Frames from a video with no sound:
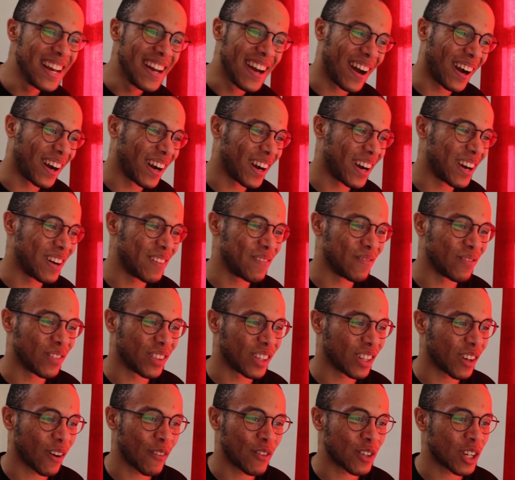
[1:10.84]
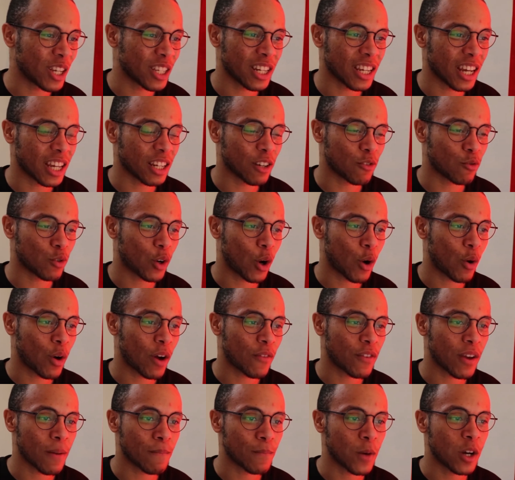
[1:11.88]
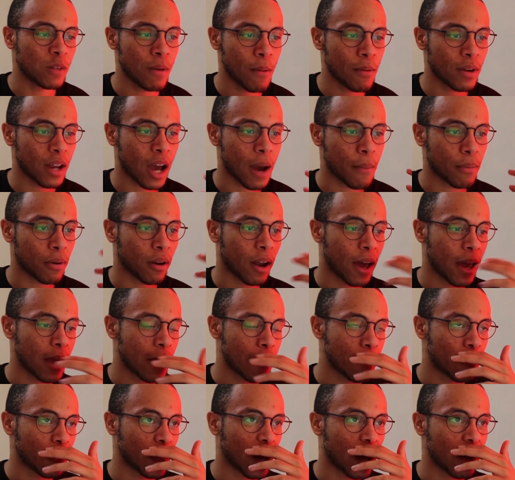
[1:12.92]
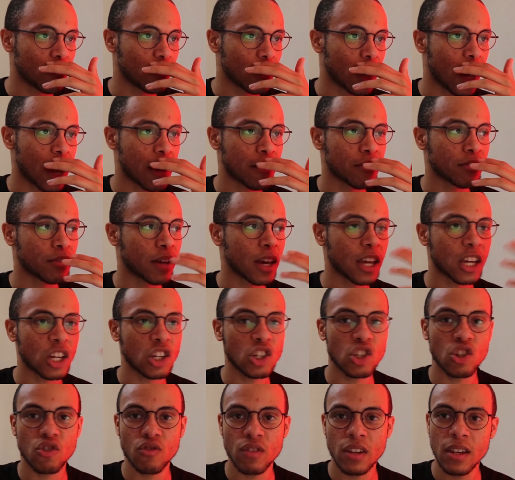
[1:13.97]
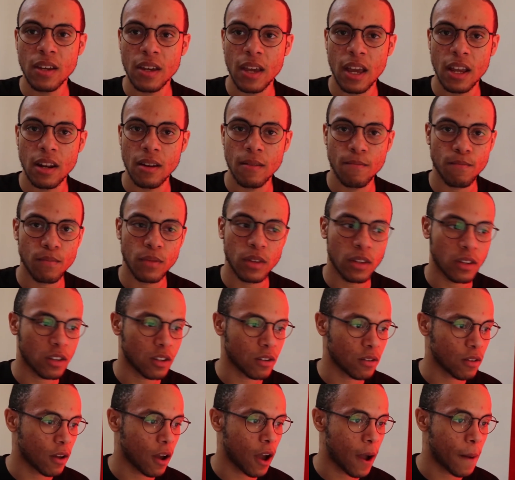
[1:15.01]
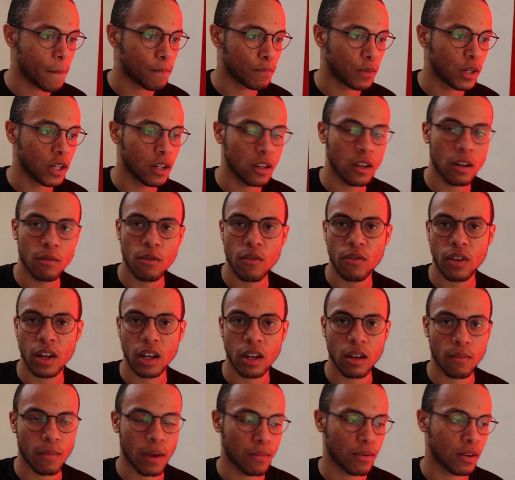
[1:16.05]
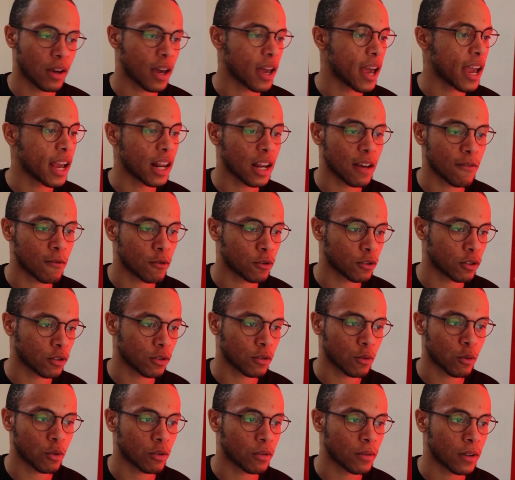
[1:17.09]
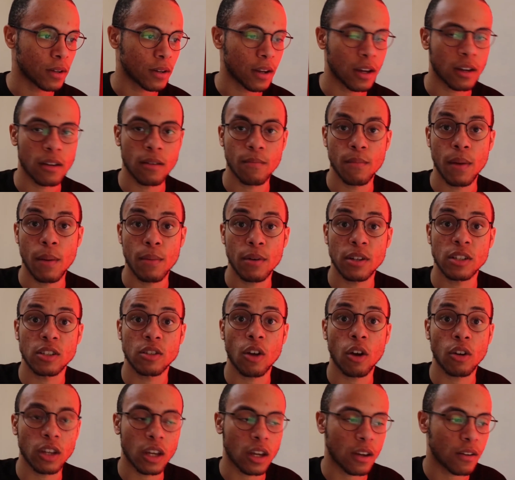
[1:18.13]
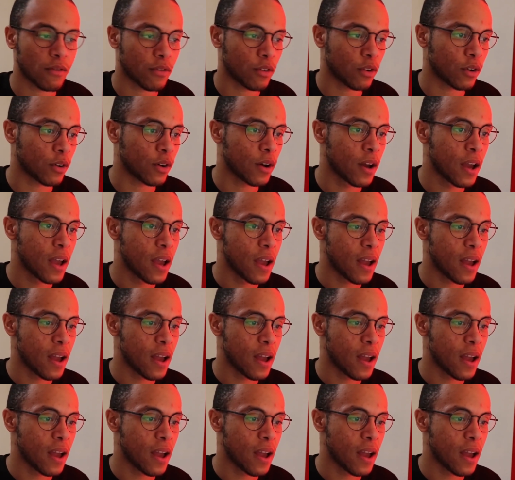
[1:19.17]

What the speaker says: Obviously I didn't get the role. I think most people that apply either have a history in media with like maybe A levels, or like maybe they're studying for